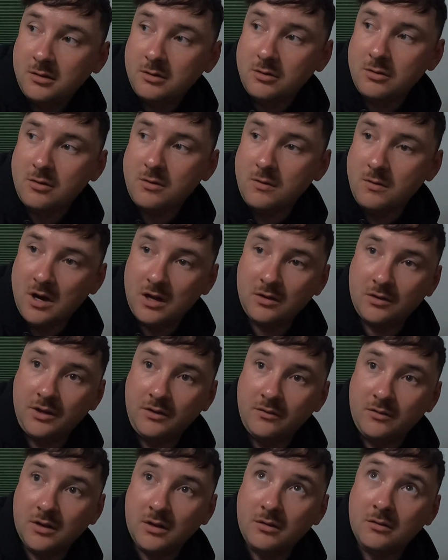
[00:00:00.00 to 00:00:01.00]
I don't
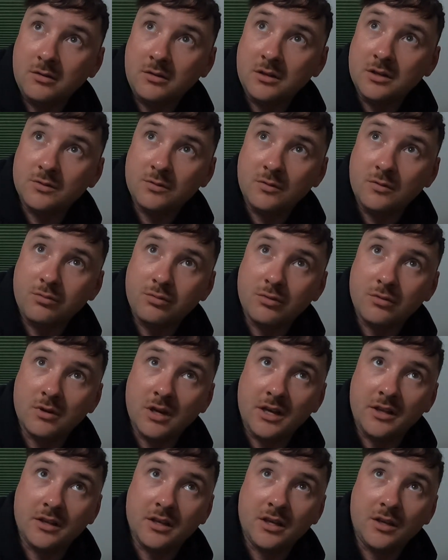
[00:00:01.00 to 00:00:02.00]
even know, this will
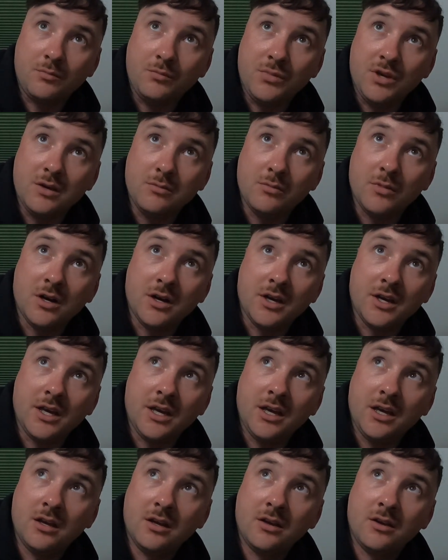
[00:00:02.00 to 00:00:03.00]
I think be
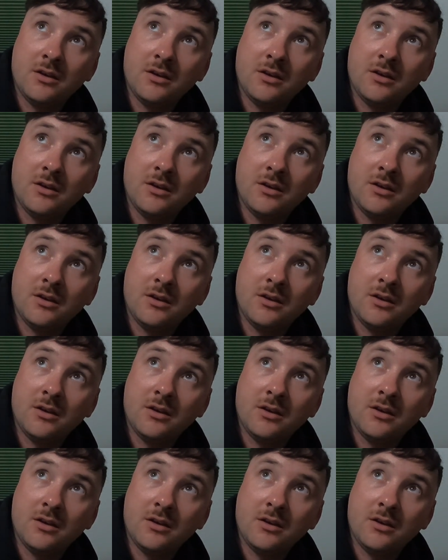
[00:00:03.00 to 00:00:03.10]
my